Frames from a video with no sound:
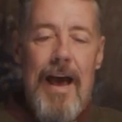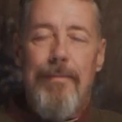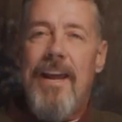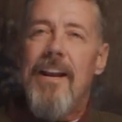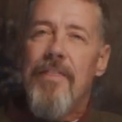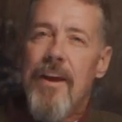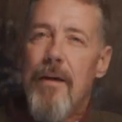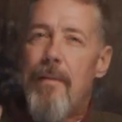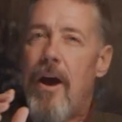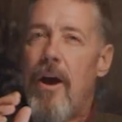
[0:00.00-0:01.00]
I began to think
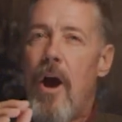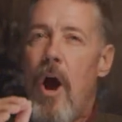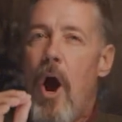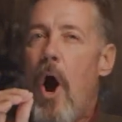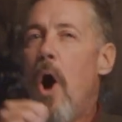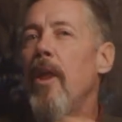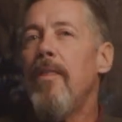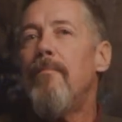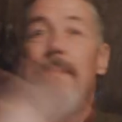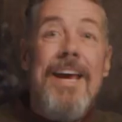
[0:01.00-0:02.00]
about all of
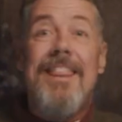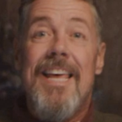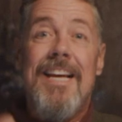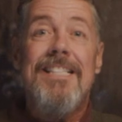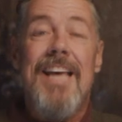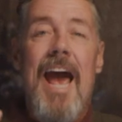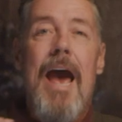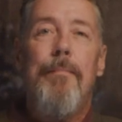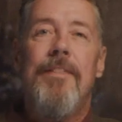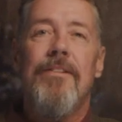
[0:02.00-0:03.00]
the big things that
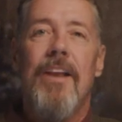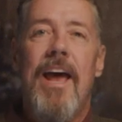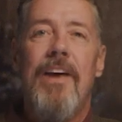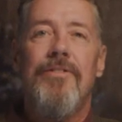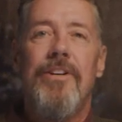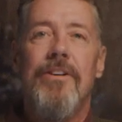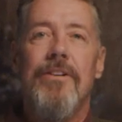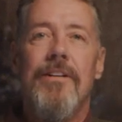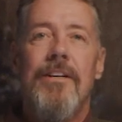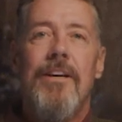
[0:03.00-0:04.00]
happened this last year